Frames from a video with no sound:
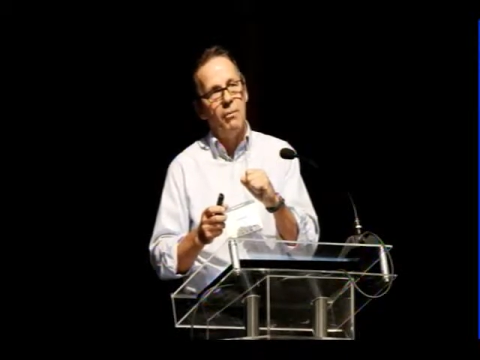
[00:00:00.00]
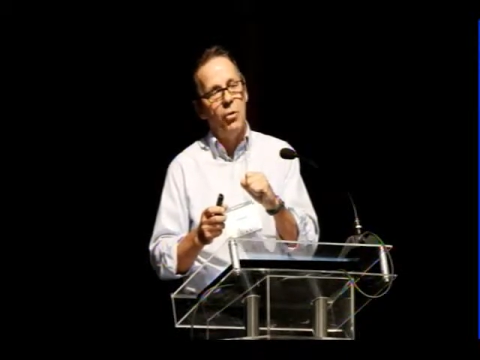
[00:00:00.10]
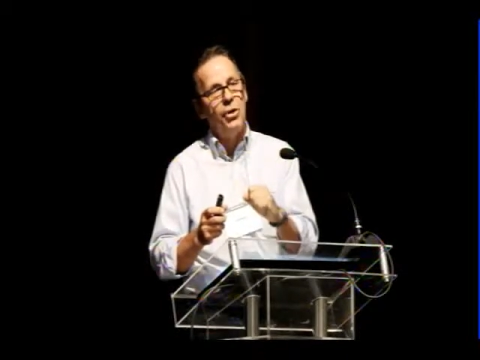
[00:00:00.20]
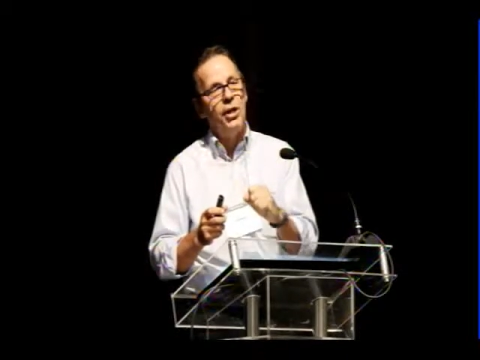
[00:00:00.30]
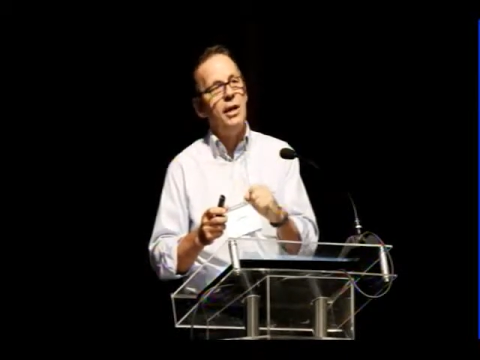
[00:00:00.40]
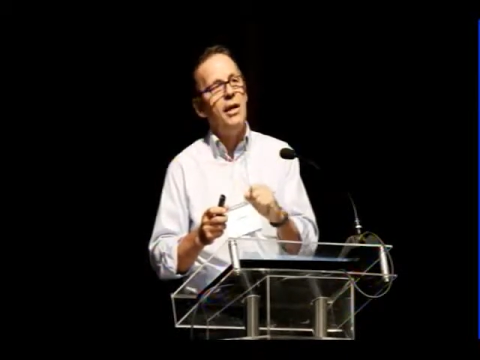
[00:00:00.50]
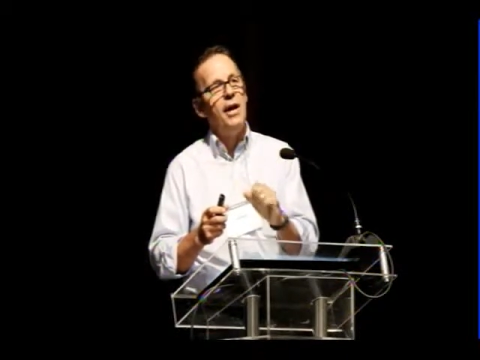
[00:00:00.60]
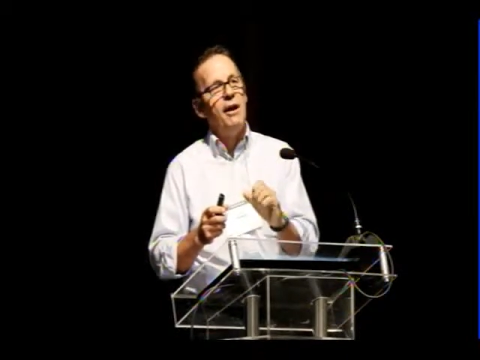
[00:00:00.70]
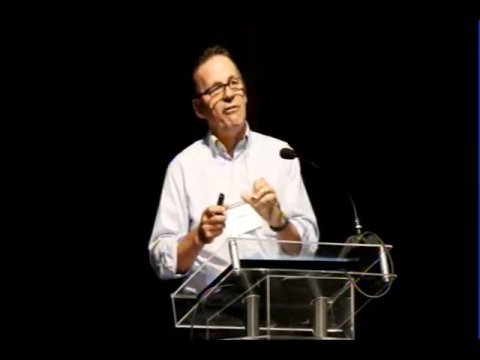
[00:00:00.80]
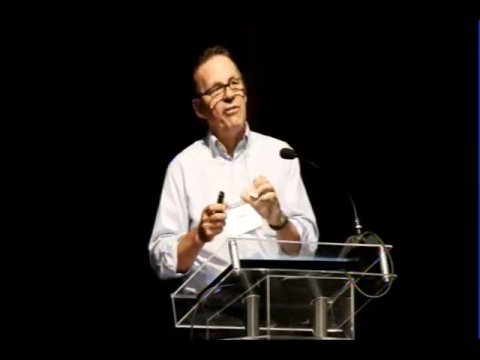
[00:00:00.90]

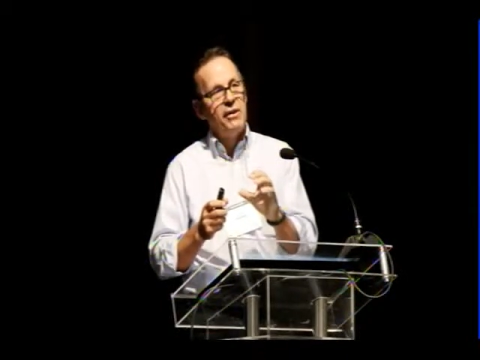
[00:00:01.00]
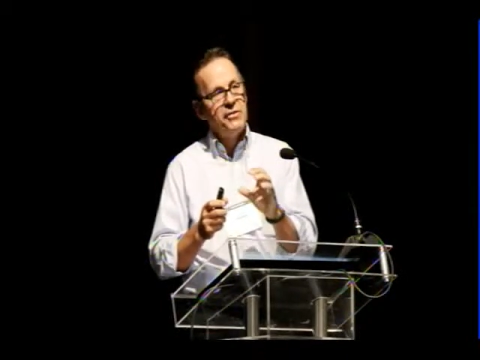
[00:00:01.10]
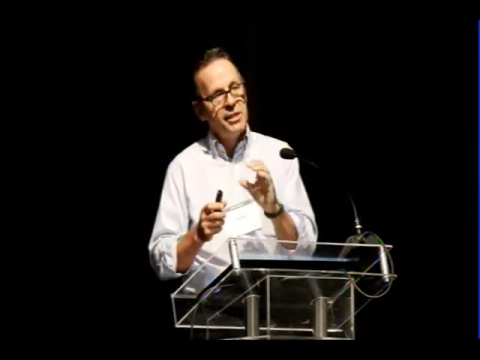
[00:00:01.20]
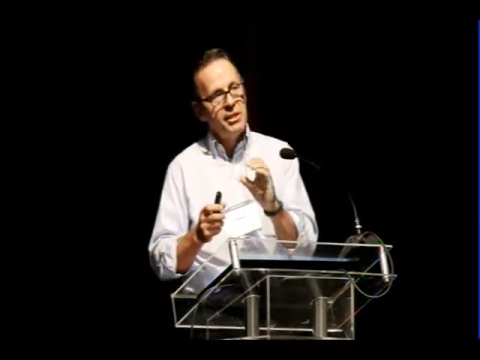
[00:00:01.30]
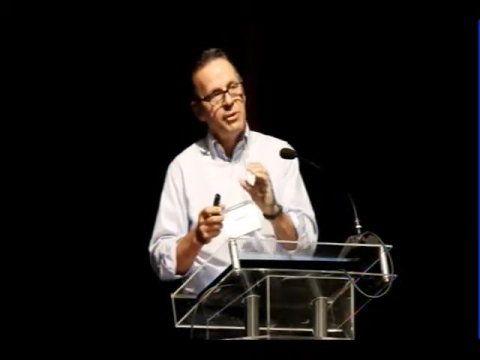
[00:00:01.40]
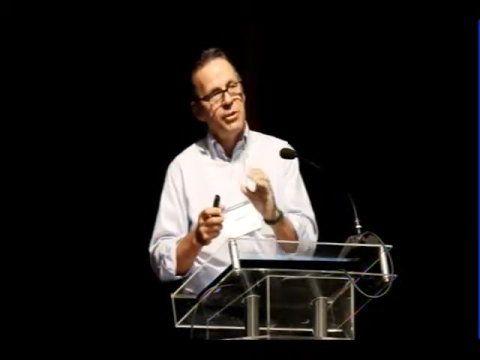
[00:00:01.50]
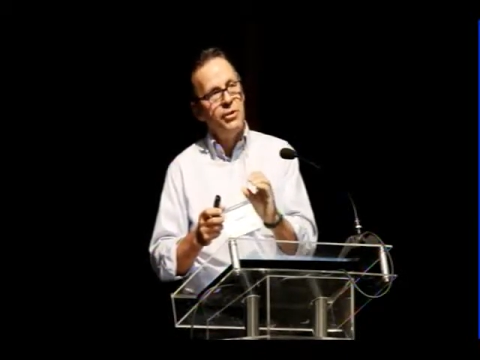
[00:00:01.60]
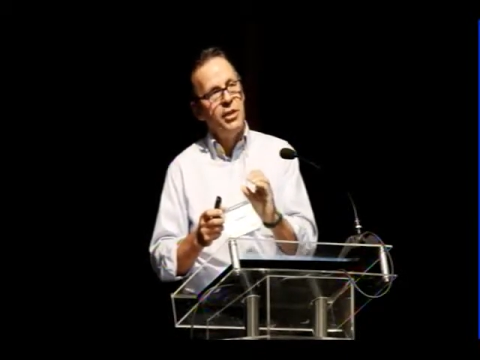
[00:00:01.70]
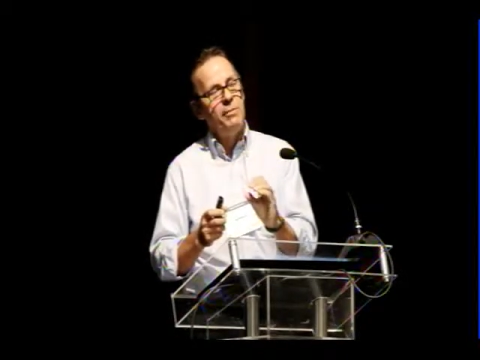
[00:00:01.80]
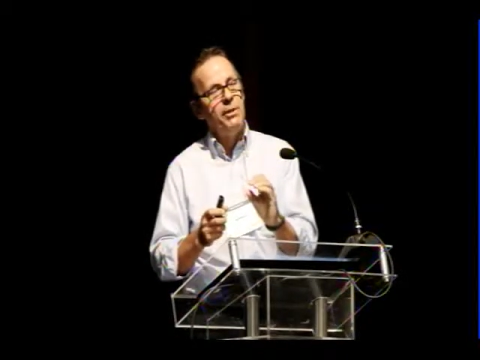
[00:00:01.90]
ammonia, 5
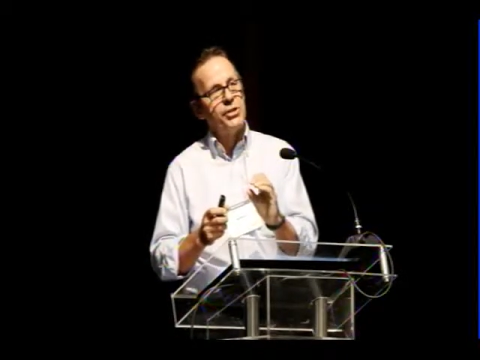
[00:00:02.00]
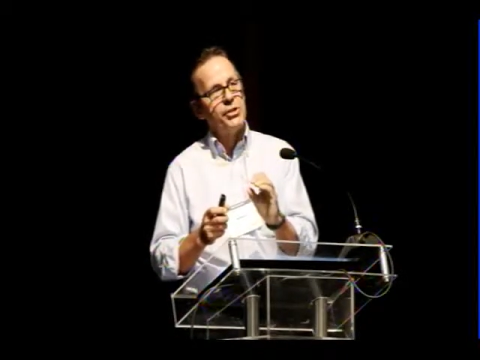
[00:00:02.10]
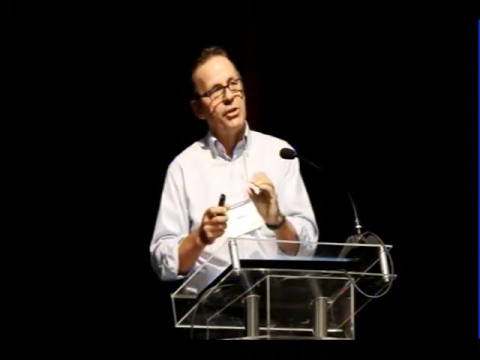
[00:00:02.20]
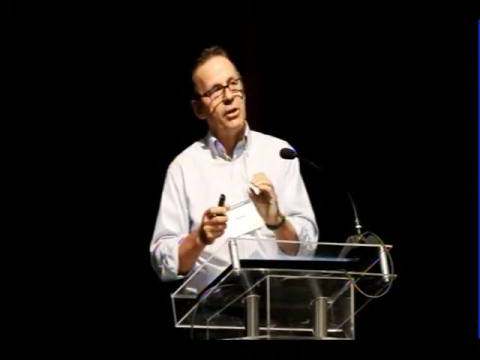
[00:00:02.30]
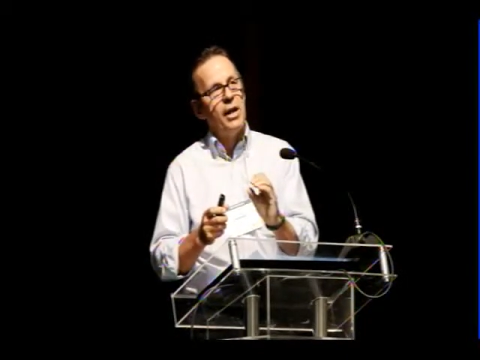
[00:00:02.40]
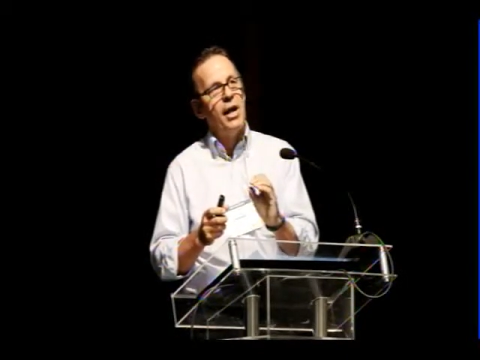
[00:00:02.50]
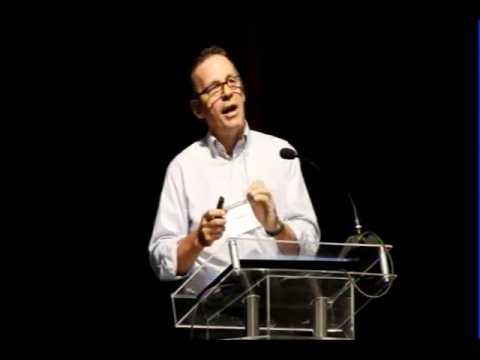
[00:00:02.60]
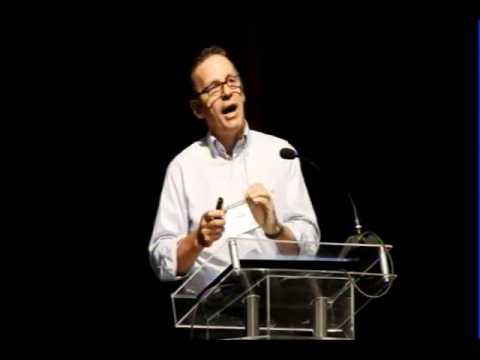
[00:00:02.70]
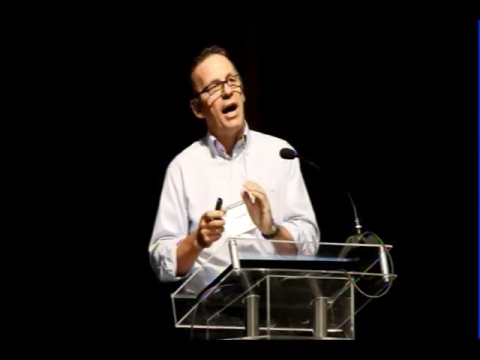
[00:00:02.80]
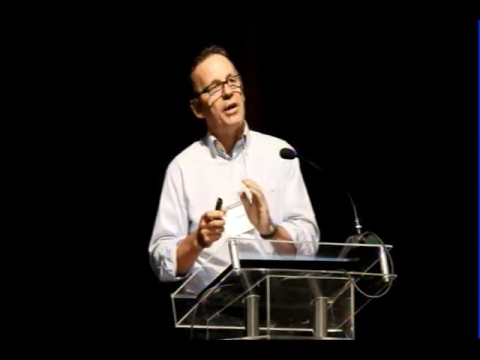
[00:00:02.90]
centimeters deep in the soil,